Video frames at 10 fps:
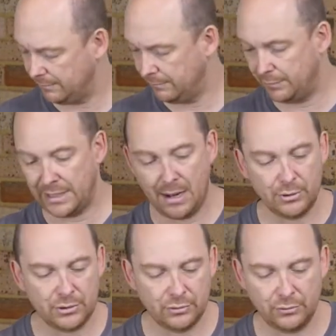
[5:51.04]
be able
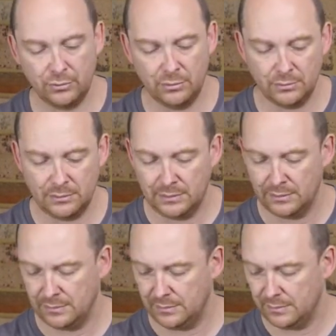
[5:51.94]
to
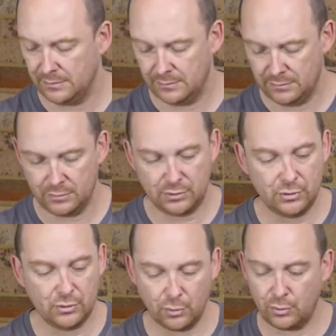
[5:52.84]

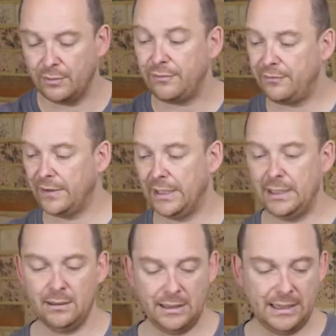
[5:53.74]
store
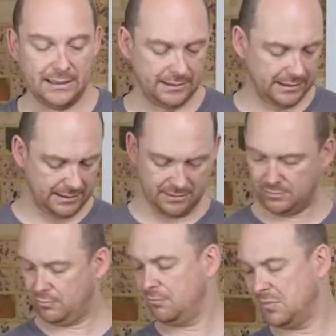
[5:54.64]
fairly easily. A
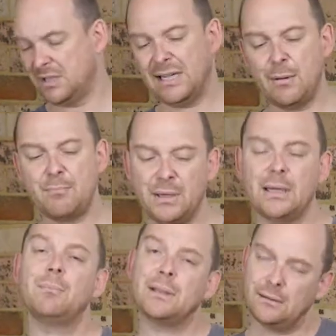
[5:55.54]
little bit
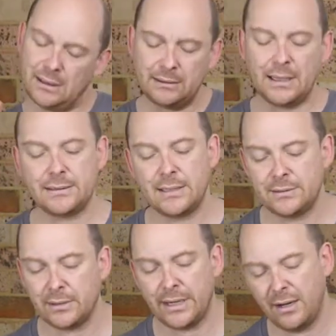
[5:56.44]
big, but
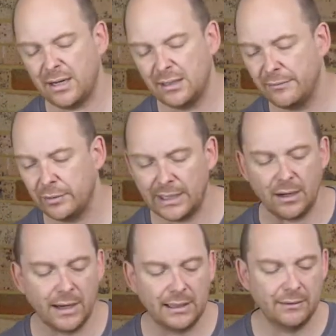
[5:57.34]
that's okay. I can live with that.
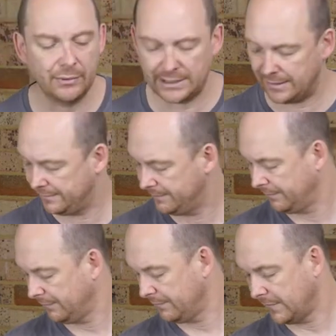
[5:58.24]
I can live with that.
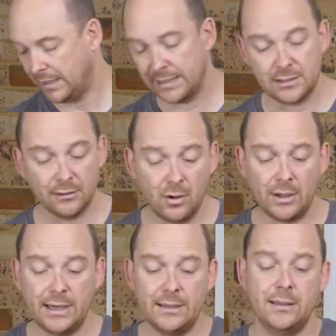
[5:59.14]
It's a
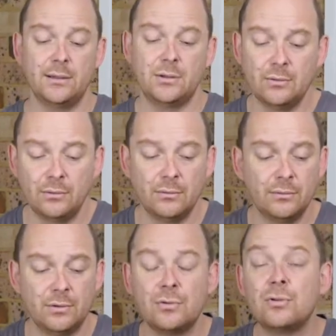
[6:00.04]
lot easier to
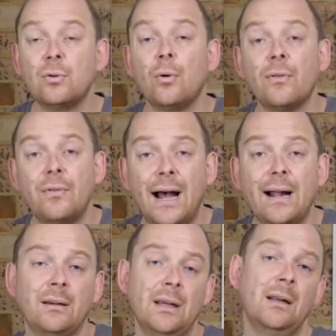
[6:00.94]
store
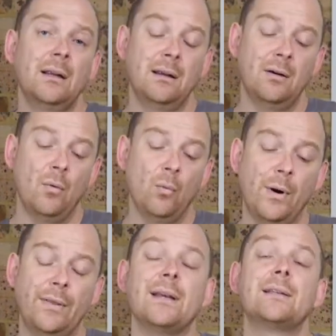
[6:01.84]
that
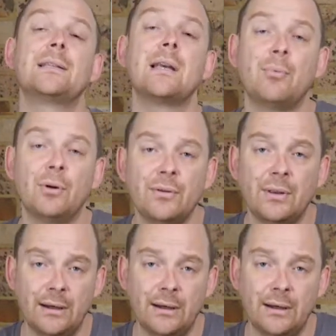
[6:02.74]
when they're separate than